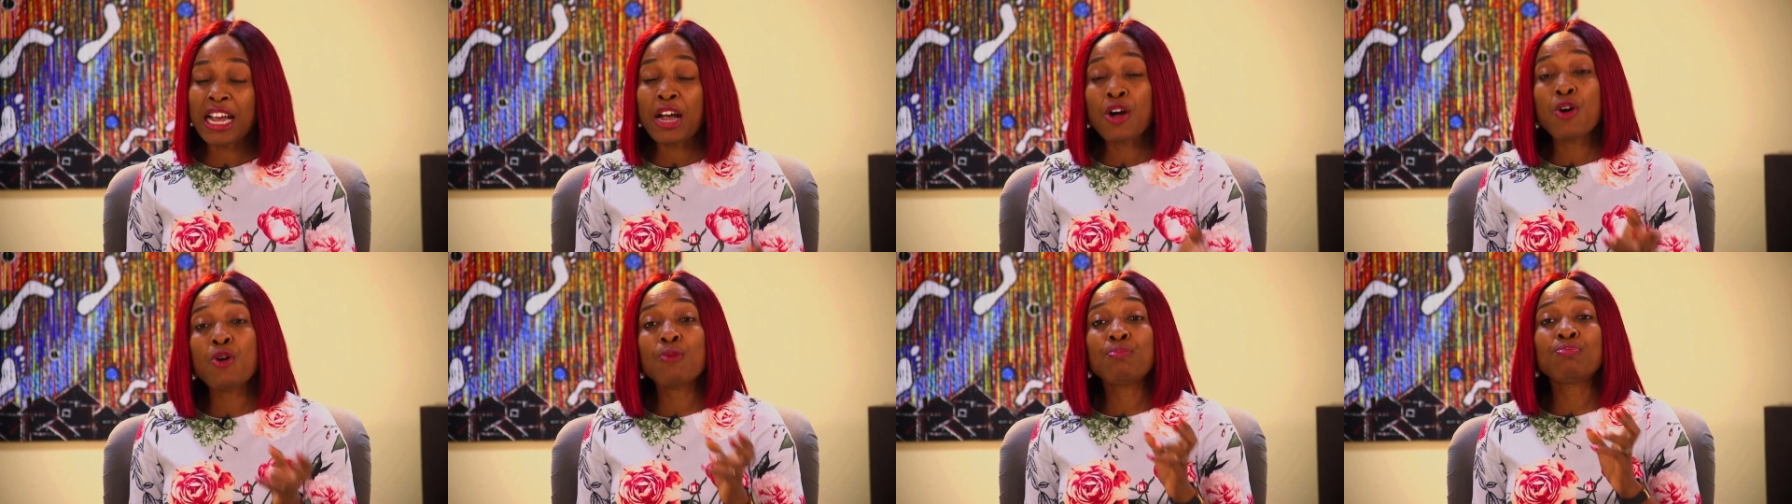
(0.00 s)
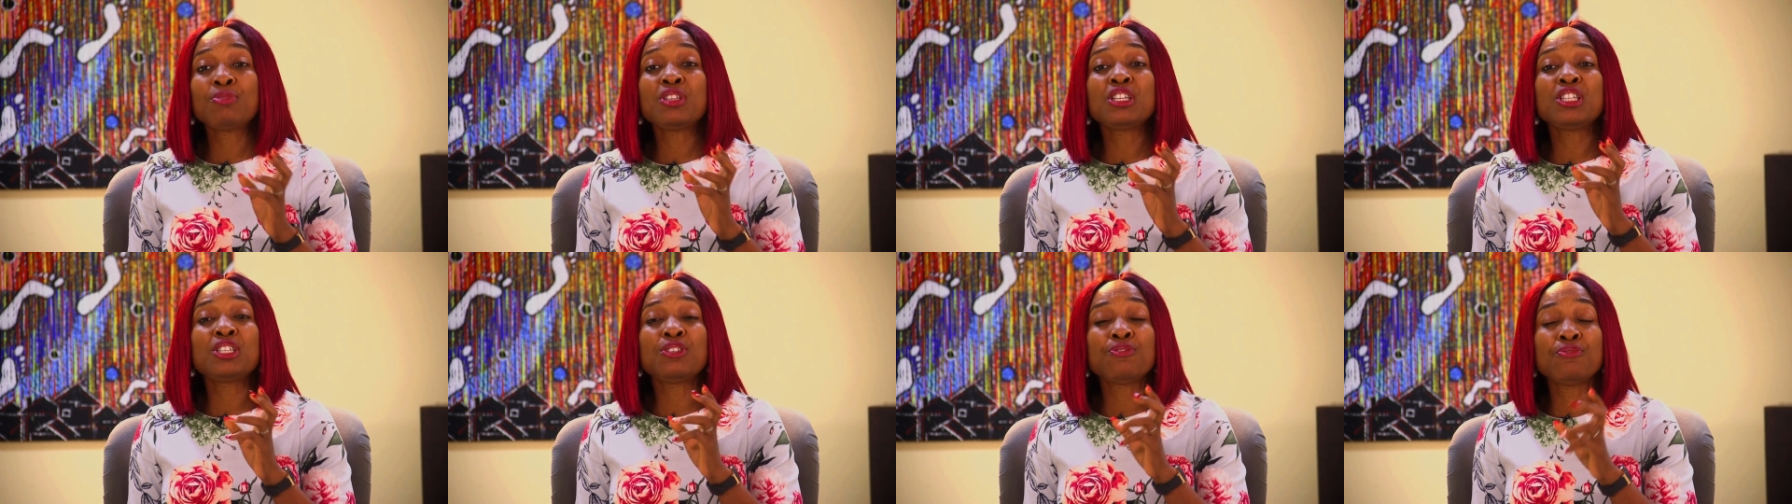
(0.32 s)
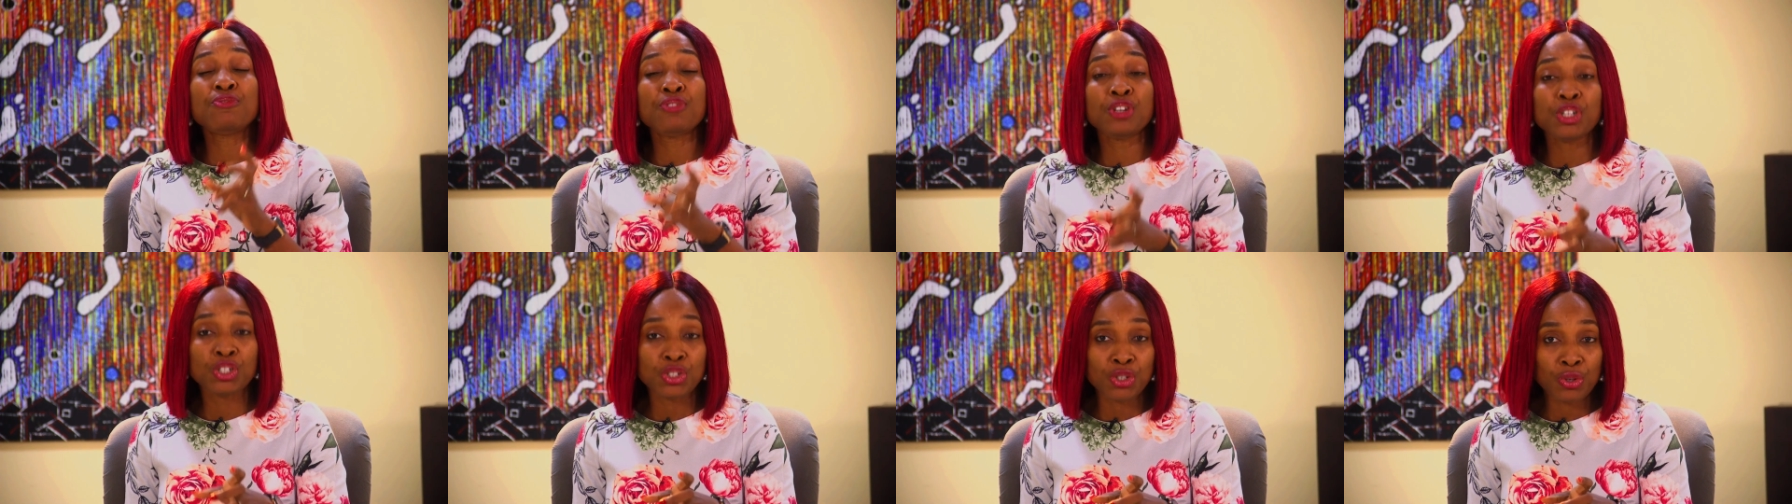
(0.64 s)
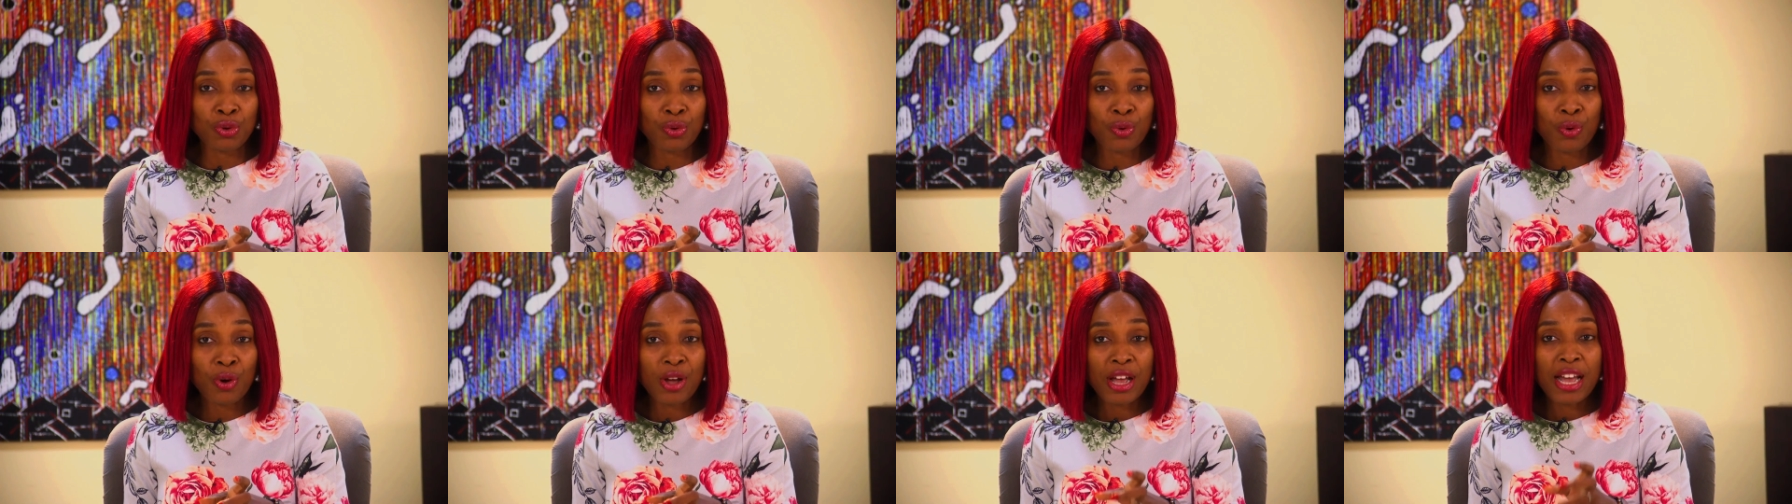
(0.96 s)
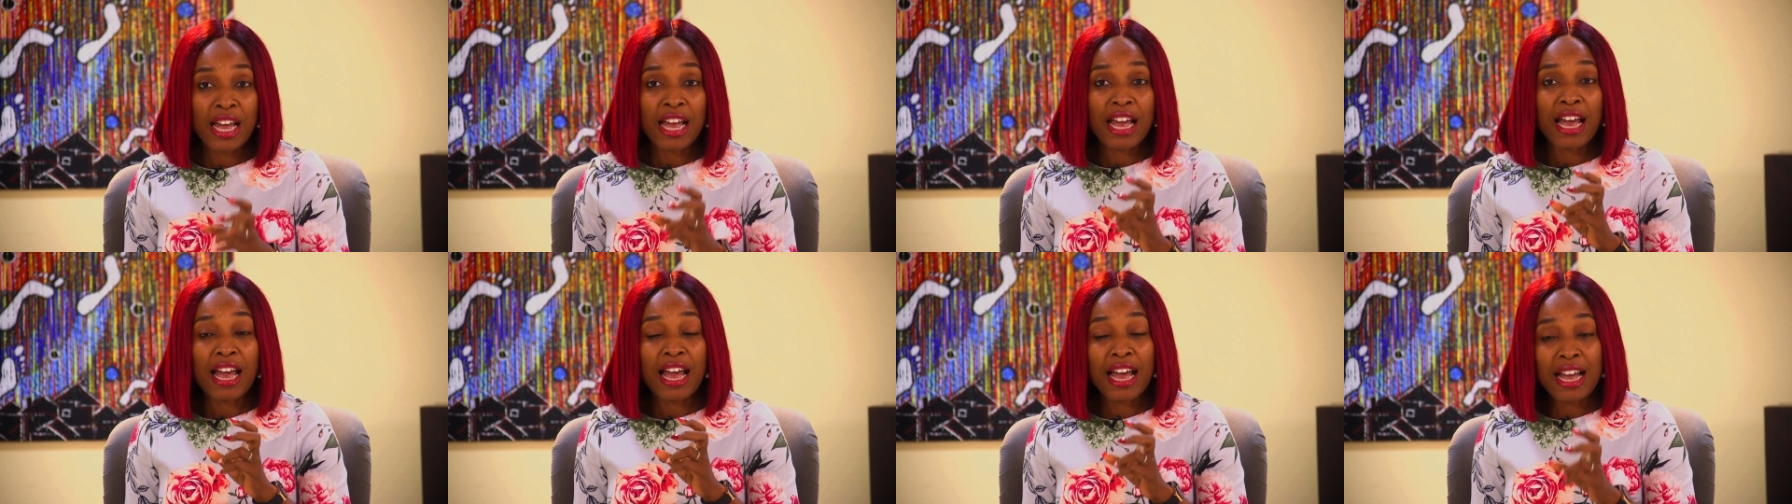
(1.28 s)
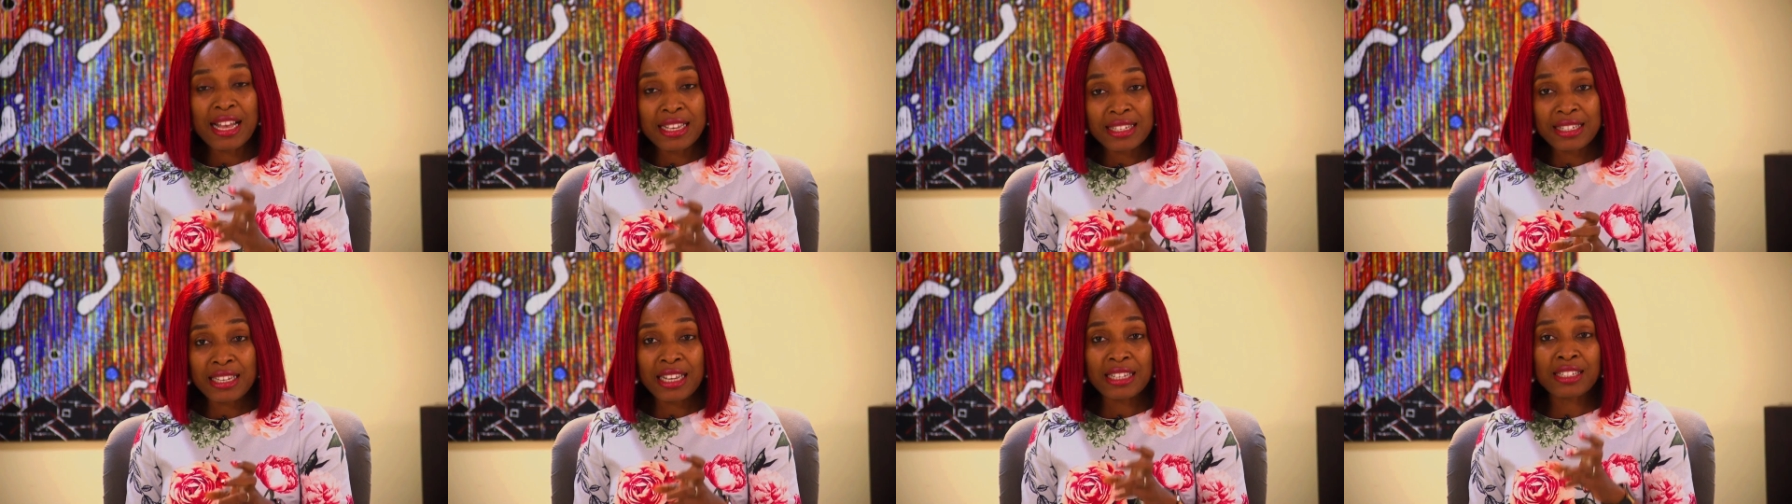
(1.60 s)
I hope this video
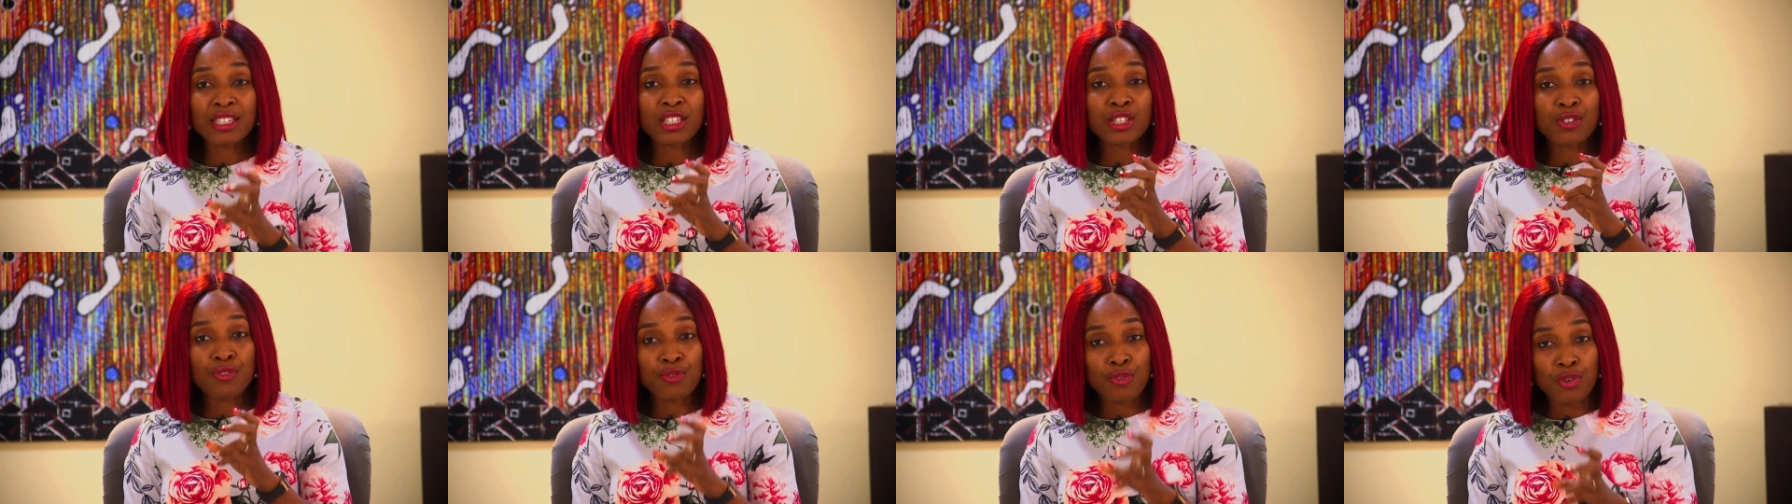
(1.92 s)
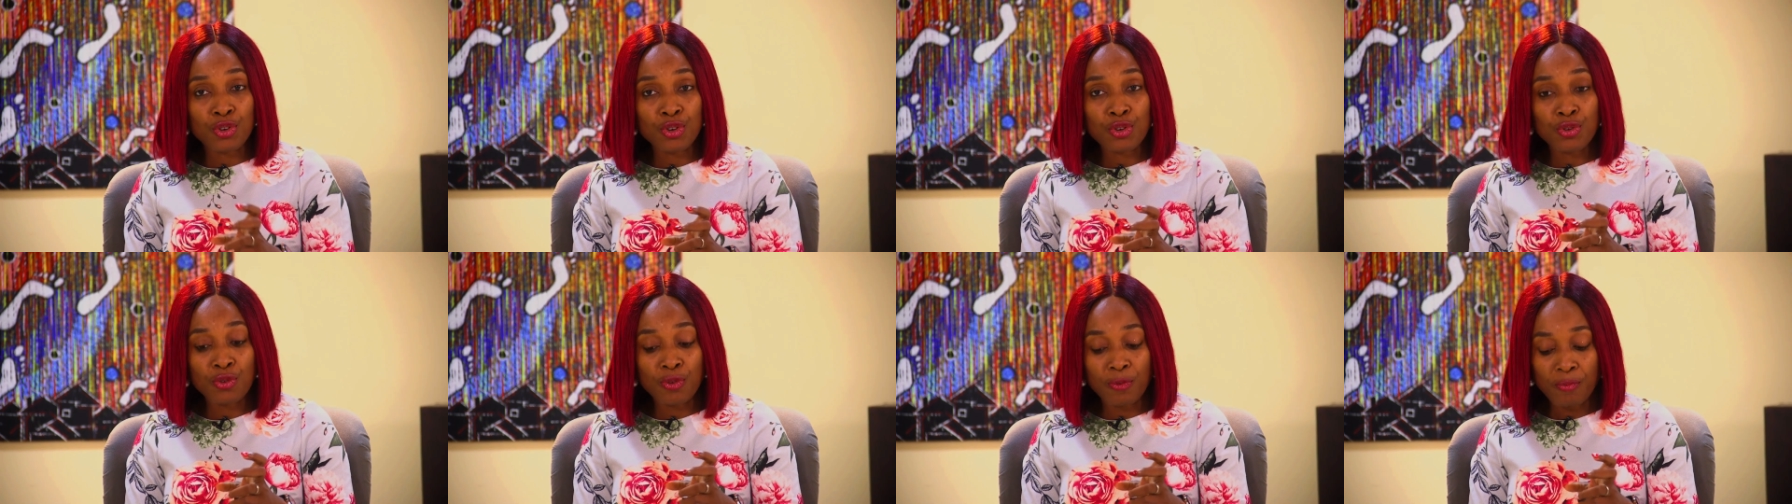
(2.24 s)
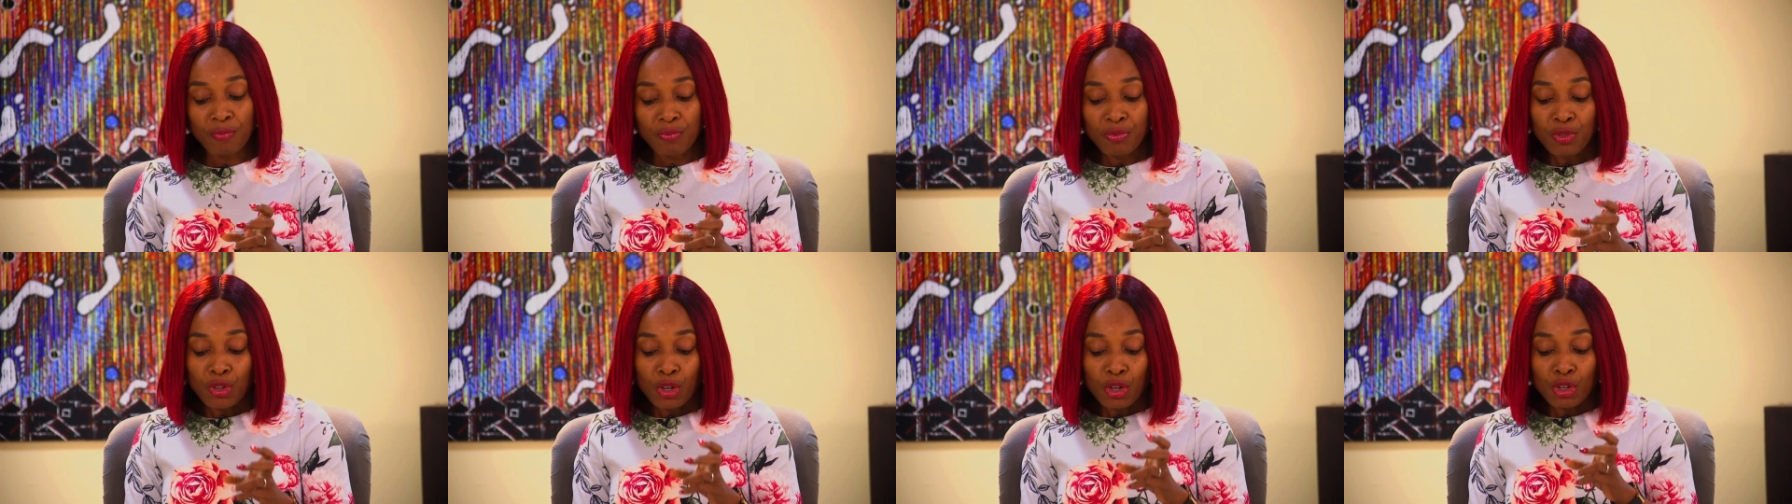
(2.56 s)
answers it for you.